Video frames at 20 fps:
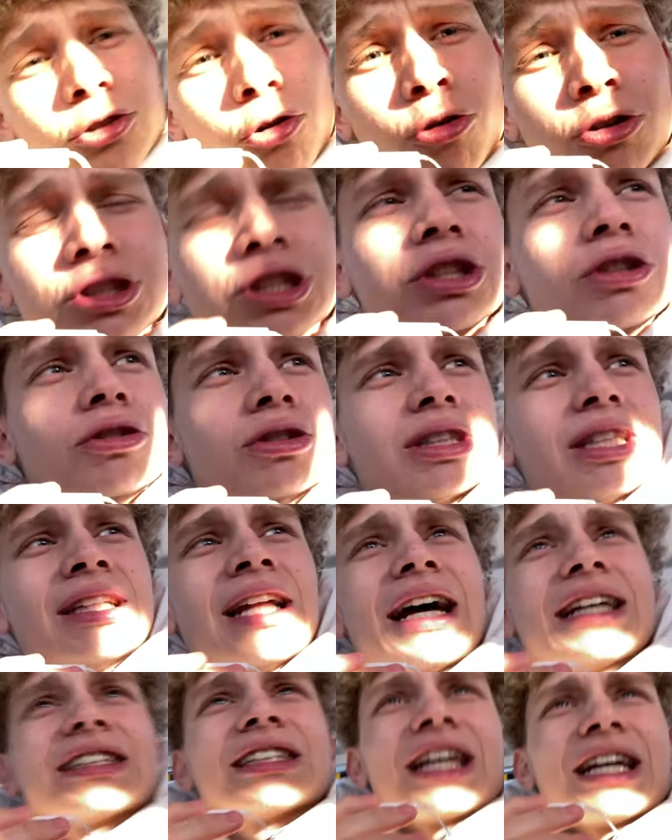orange juice, and
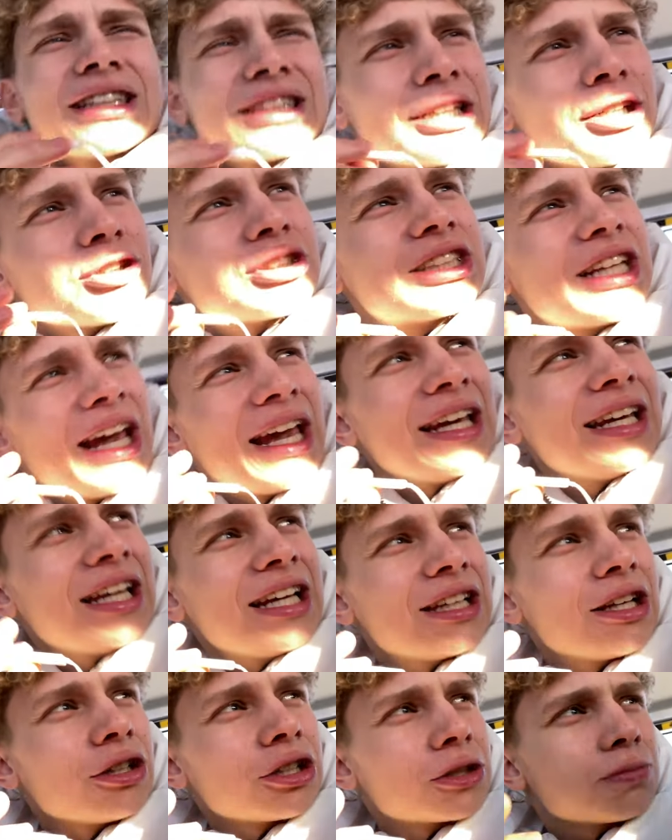that's a little tangy, a
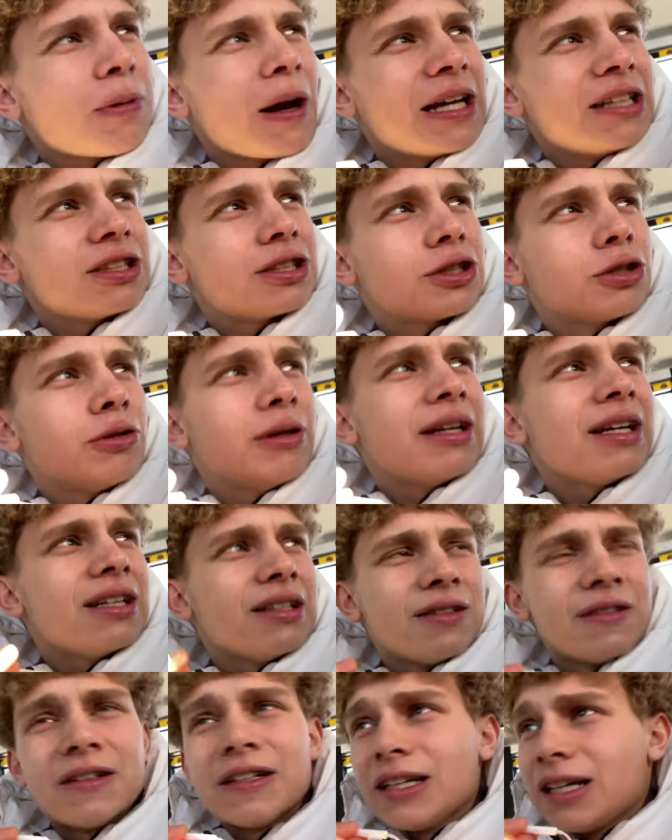little spice to it.
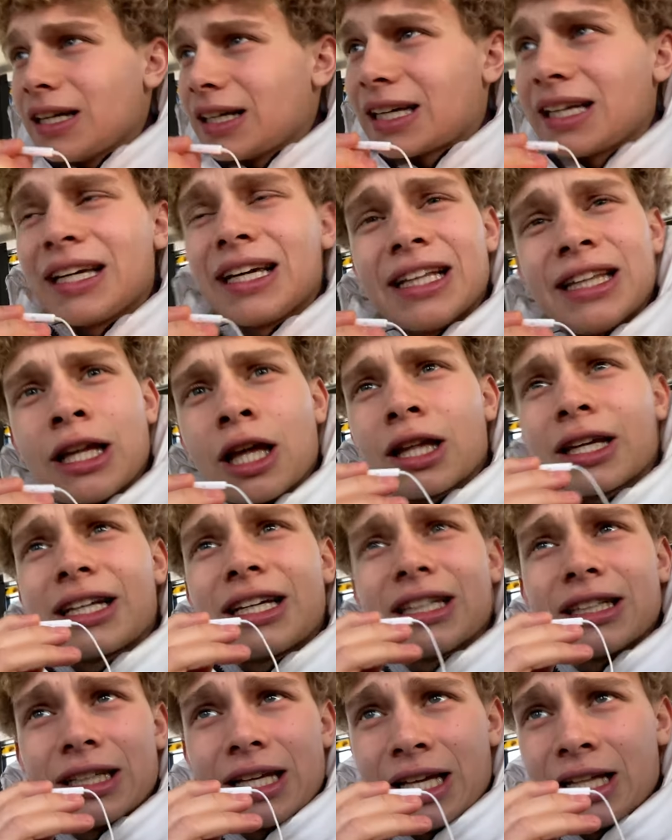Can
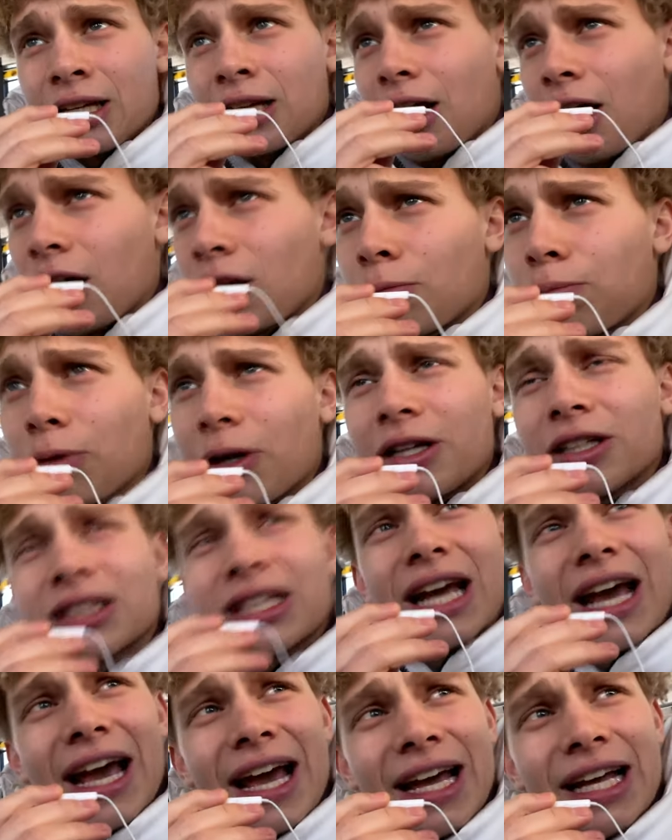get in the other players'
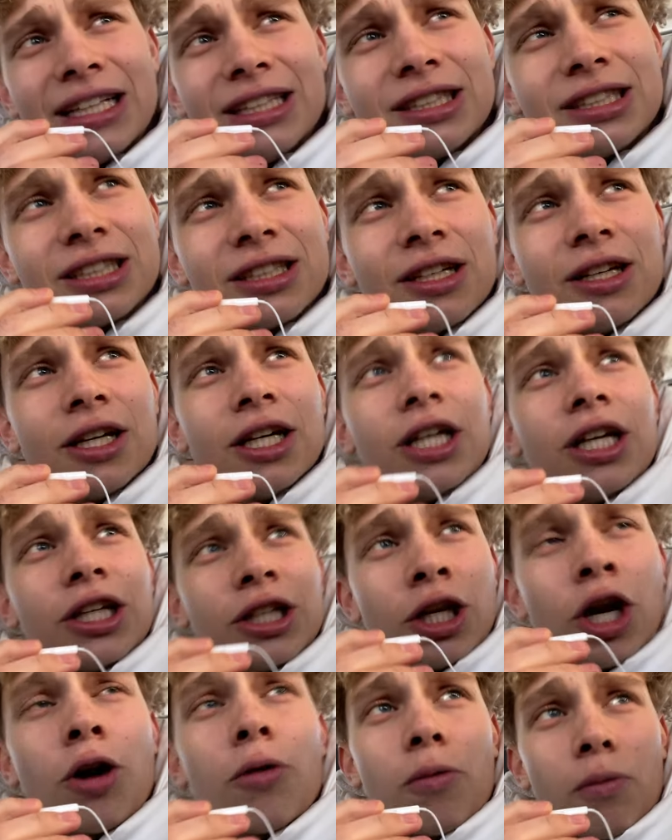heads, you
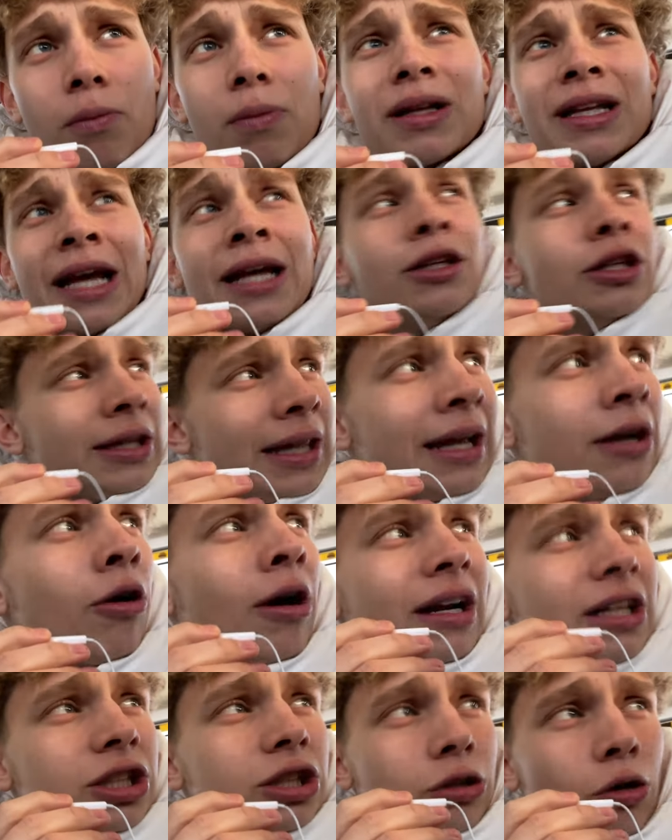know. But they know how
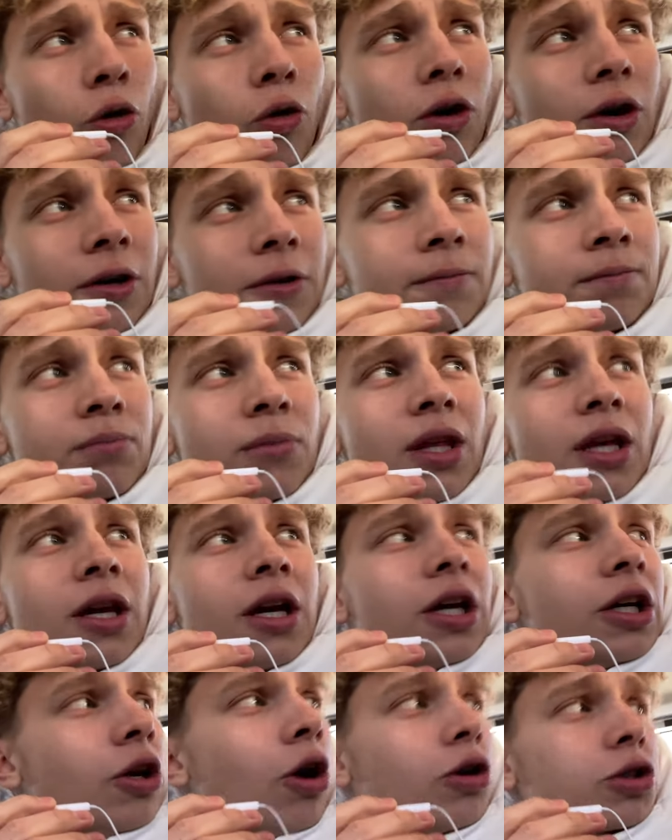to score,
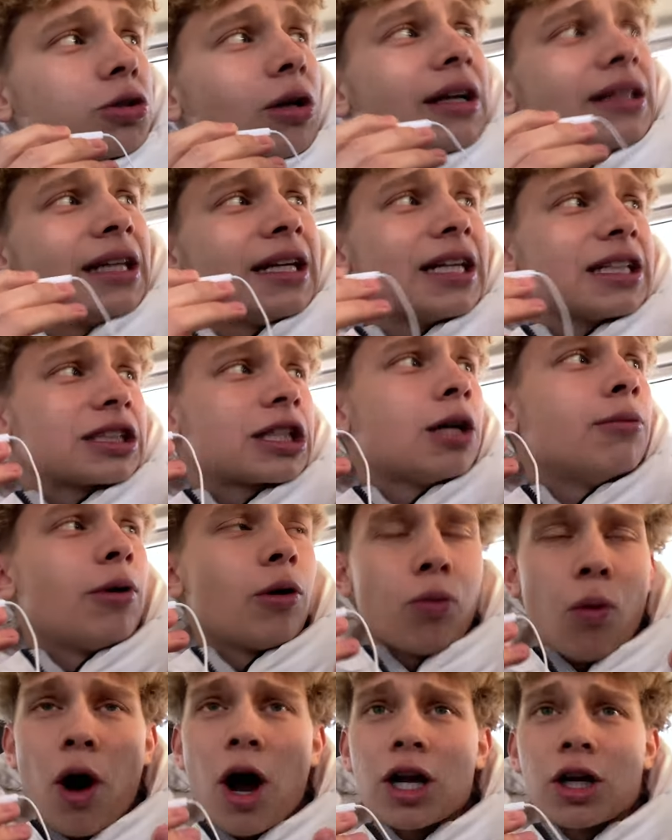you know. So I think it's going to be
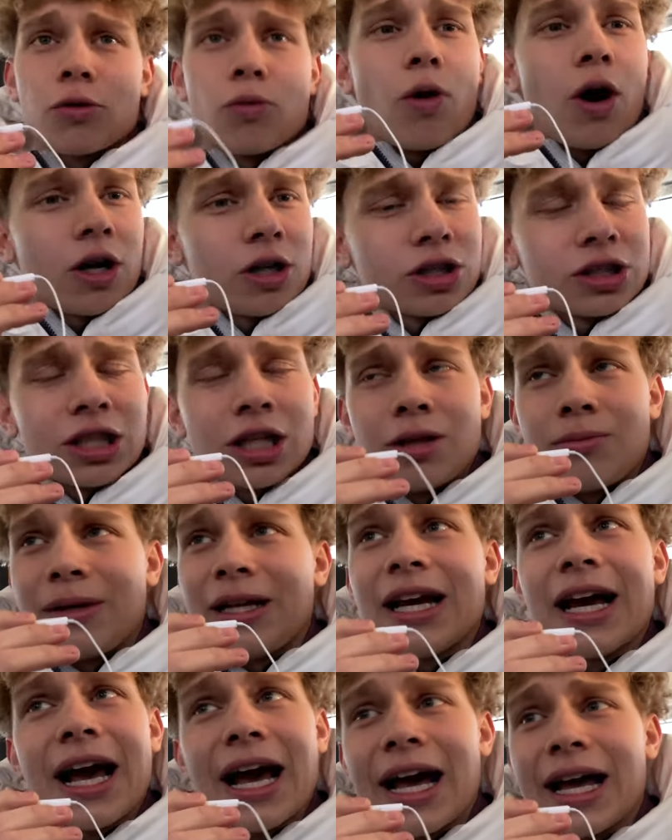water. Water's going to be
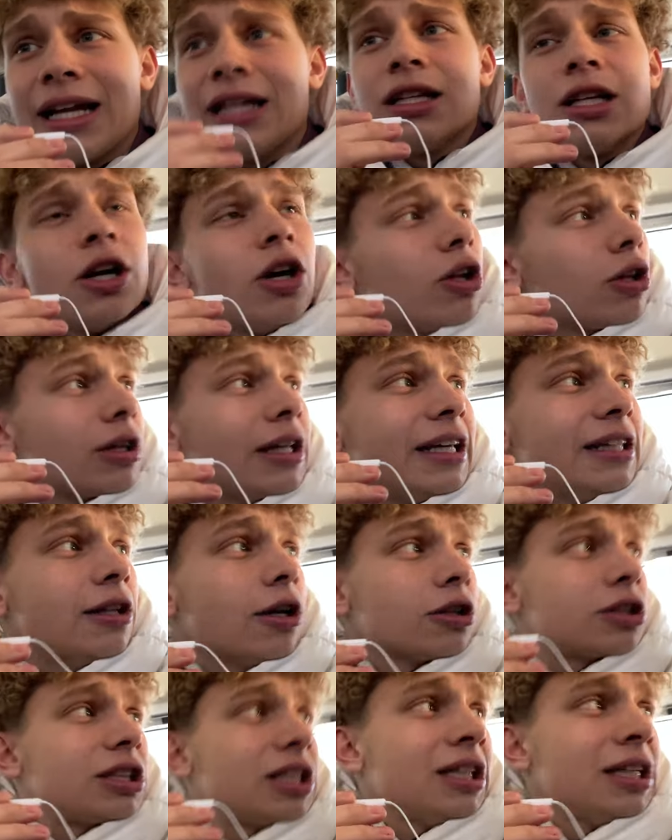ahead, lead
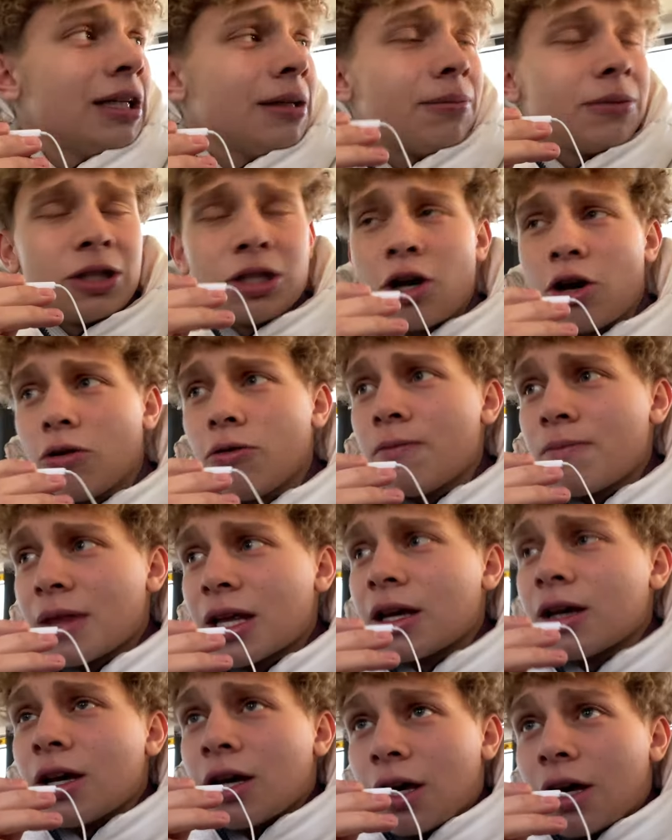their team. You know,
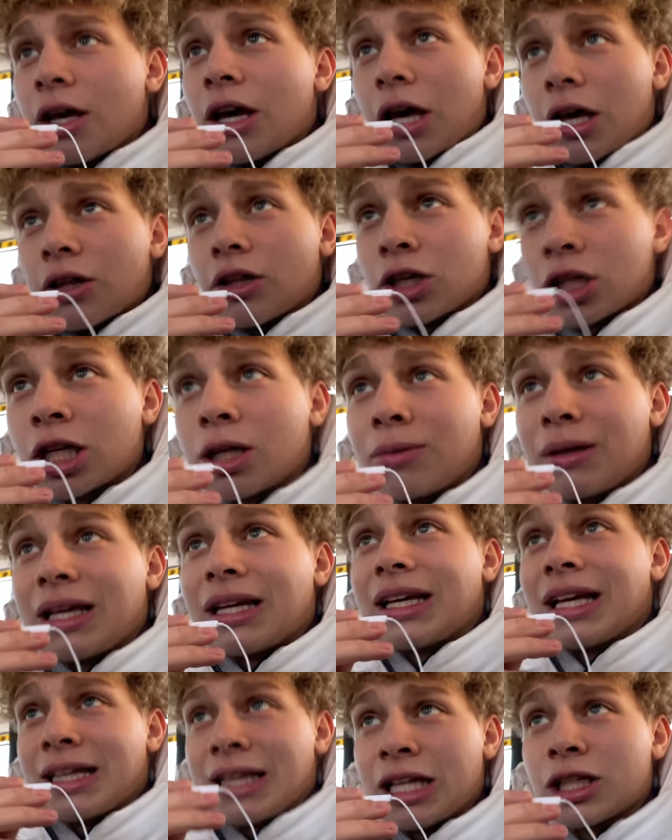they're going to be
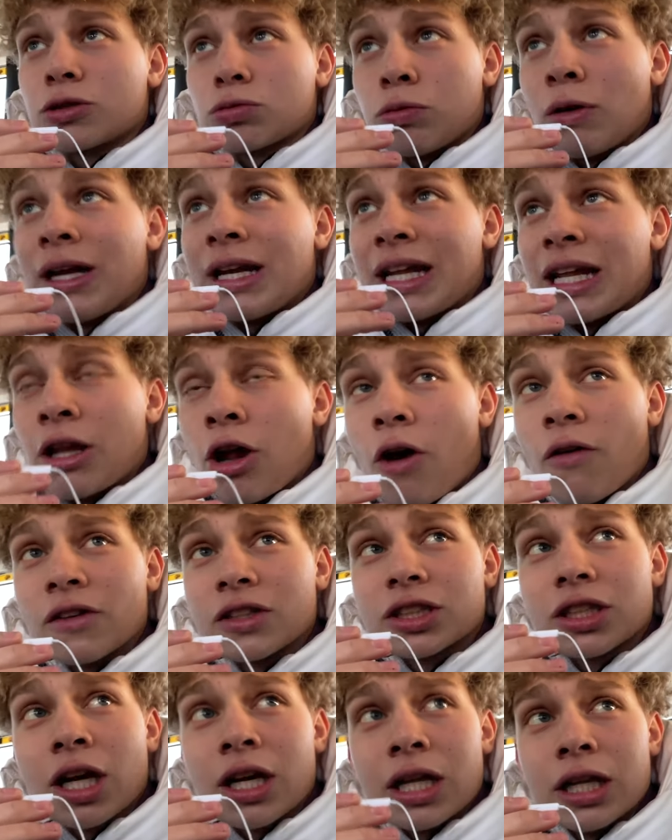getting this win, and then all of a
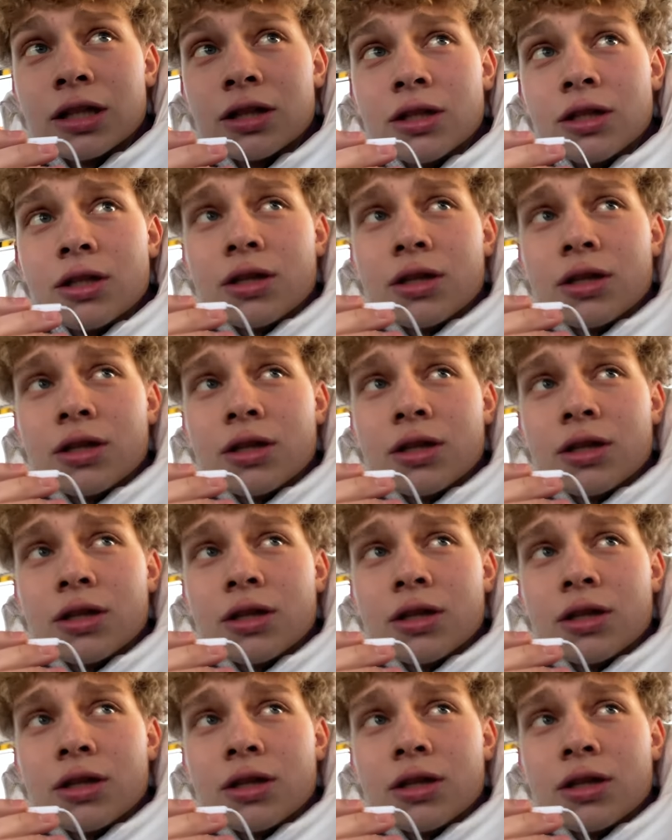sudden,